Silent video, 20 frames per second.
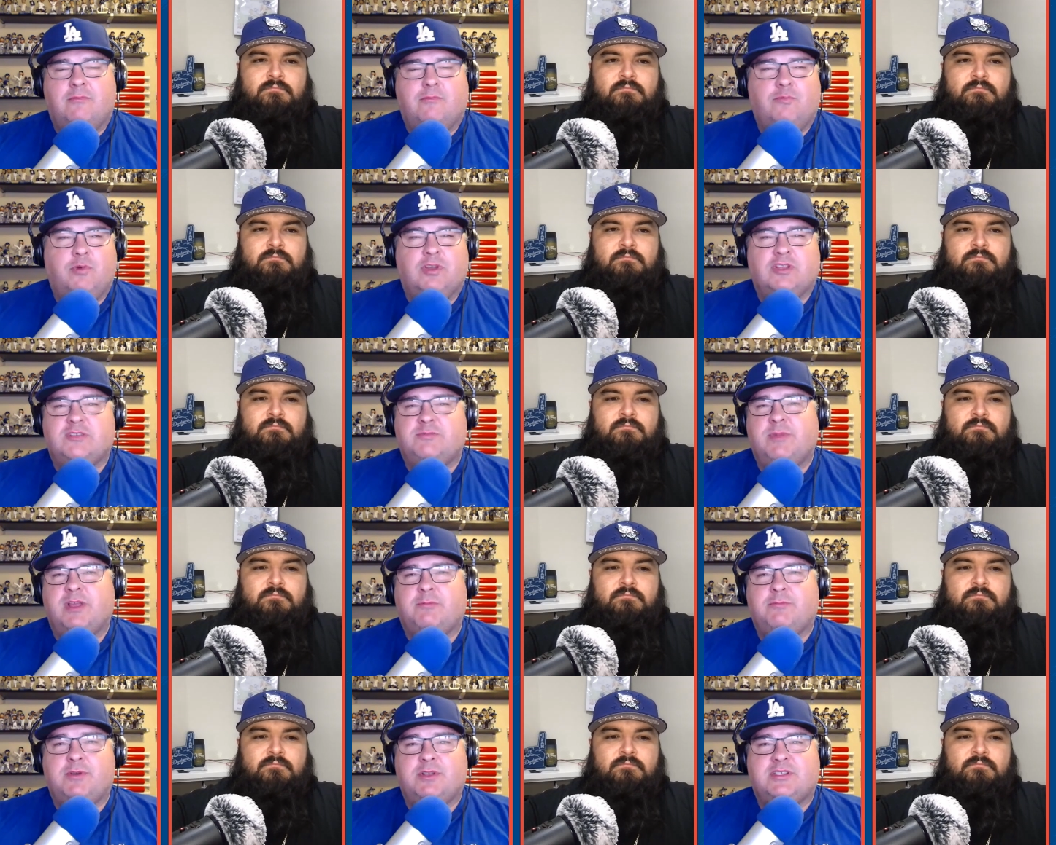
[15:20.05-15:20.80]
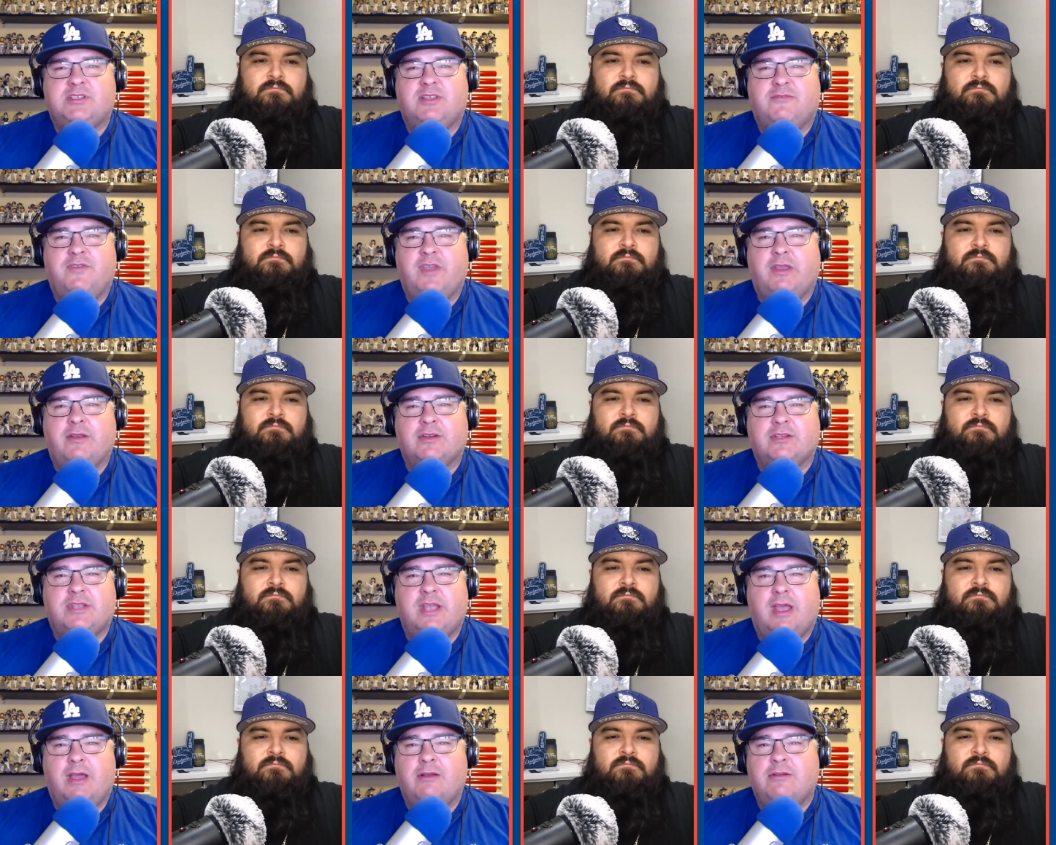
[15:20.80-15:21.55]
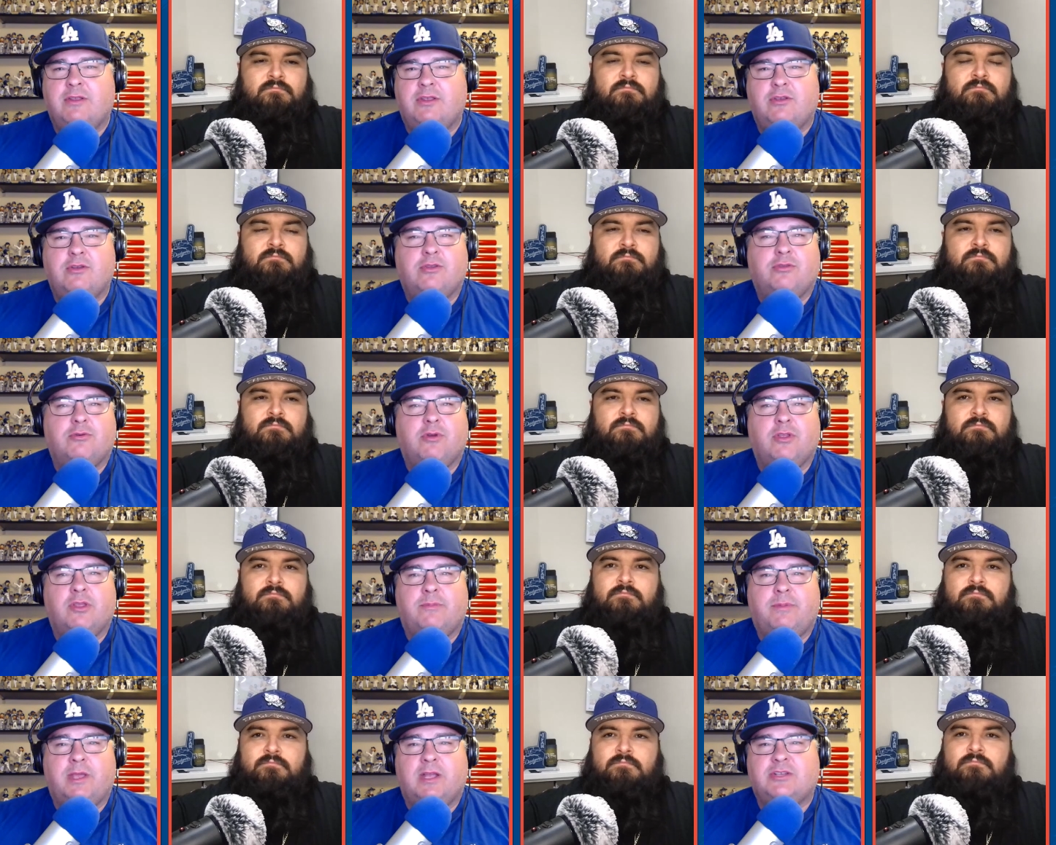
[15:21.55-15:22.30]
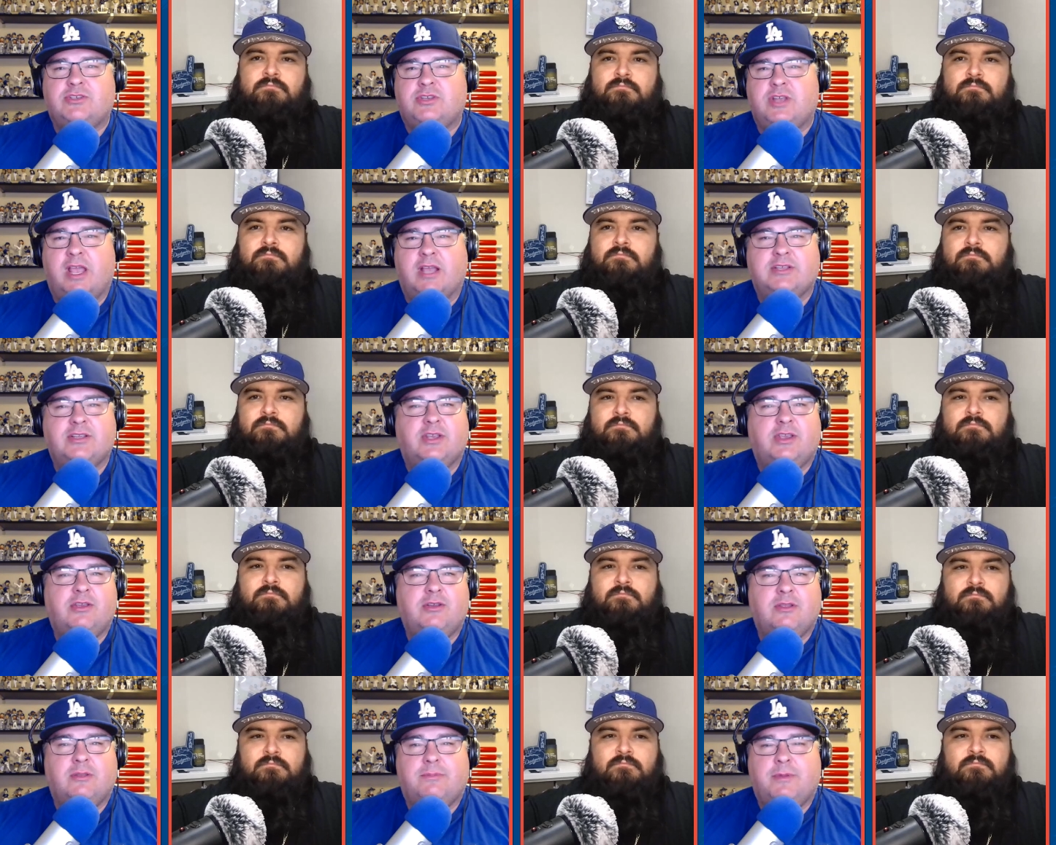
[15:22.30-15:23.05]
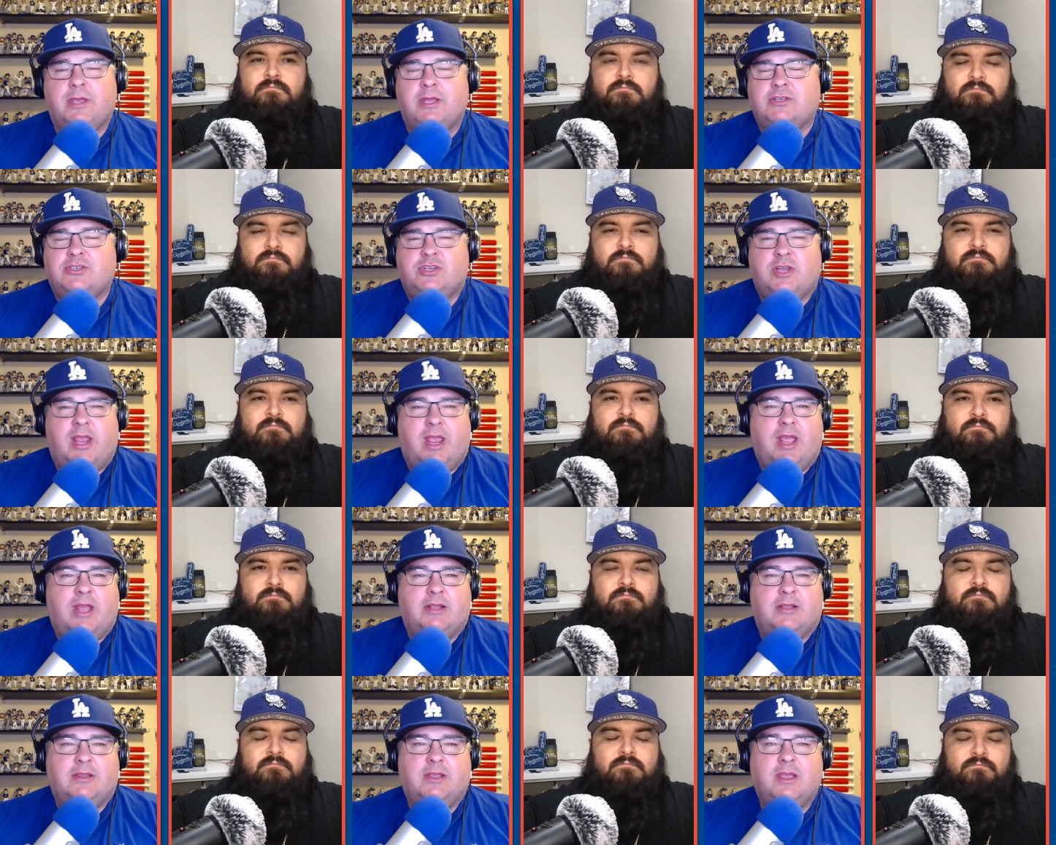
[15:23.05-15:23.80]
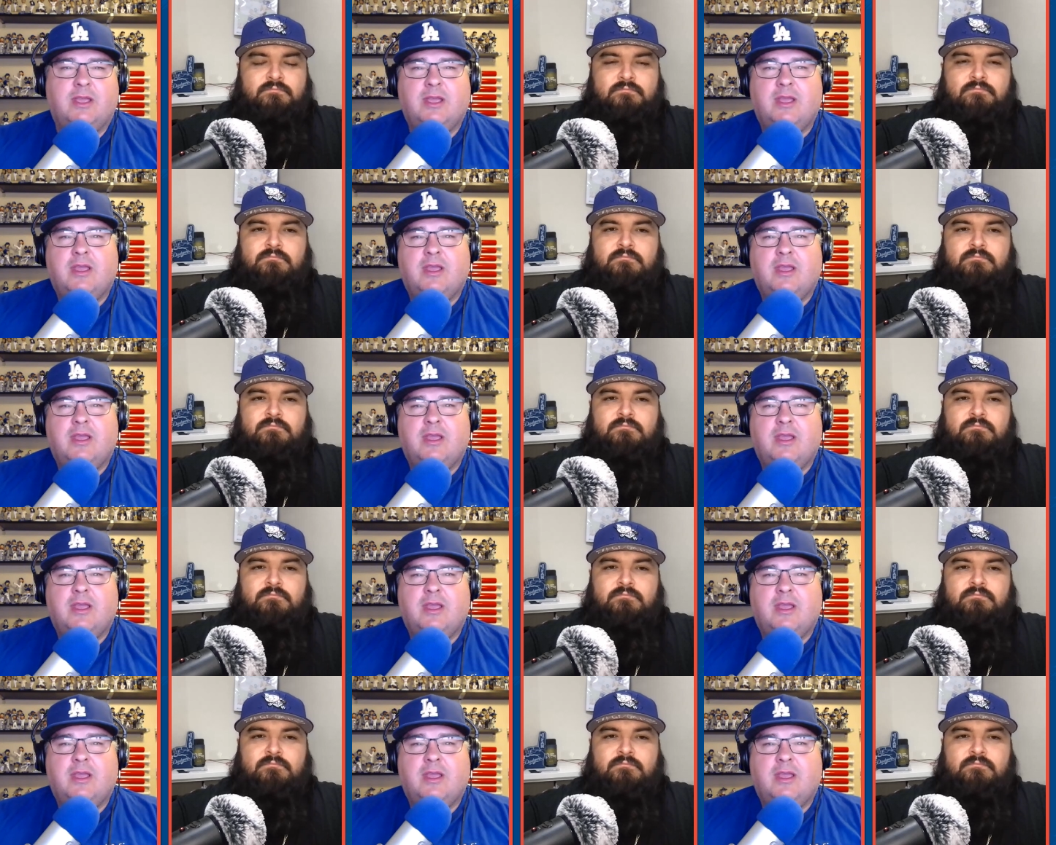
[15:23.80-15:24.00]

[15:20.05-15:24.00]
Speaker 1: Will Smith puts the fingers down, you throw the pitch, execute the pitch, and